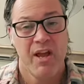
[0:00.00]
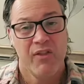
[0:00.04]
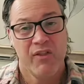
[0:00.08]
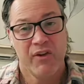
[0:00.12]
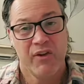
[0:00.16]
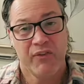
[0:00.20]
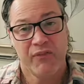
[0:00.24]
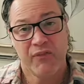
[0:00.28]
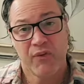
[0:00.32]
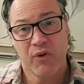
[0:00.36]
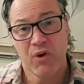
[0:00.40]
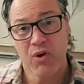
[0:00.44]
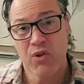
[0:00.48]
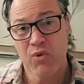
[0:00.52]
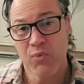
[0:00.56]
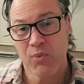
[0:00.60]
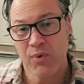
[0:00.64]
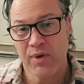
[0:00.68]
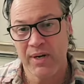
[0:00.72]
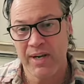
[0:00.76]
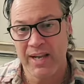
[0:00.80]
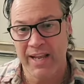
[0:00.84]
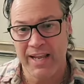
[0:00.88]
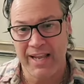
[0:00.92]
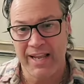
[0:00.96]
The first
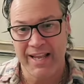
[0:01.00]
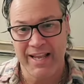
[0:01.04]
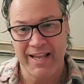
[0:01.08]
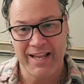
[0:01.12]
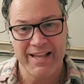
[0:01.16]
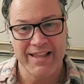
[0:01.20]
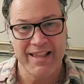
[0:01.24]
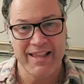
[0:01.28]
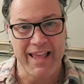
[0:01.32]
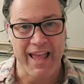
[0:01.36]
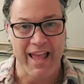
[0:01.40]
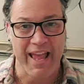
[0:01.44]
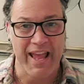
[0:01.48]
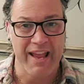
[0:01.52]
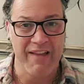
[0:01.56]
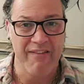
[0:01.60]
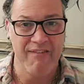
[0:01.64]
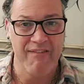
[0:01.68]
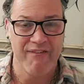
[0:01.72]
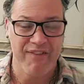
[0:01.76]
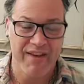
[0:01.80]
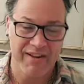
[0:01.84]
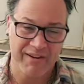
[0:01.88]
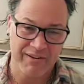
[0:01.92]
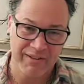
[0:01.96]
one is a
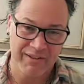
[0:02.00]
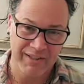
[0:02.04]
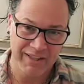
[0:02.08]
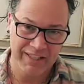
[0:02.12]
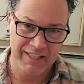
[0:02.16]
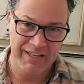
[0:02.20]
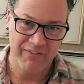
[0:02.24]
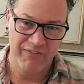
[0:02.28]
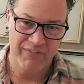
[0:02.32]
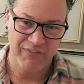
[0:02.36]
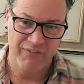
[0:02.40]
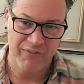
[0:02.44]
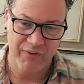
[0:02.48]
fiddle leaf